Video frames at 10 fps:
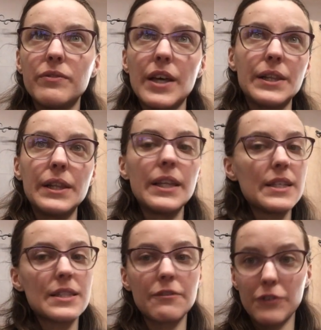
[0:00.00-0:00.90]
at
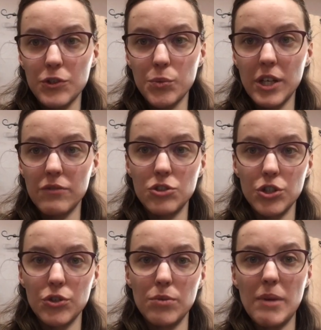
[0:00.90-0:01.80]
least the first week of
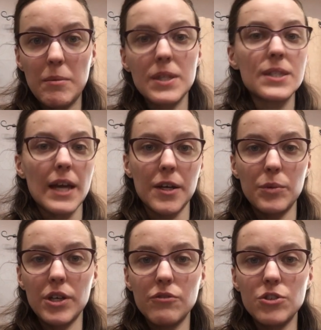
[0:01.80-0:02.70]
June, maybe the second
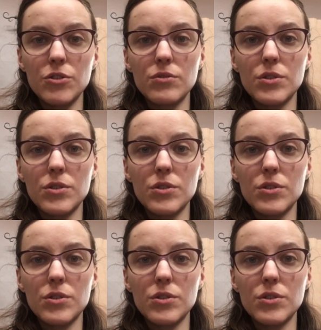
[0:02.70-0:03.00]
week of June,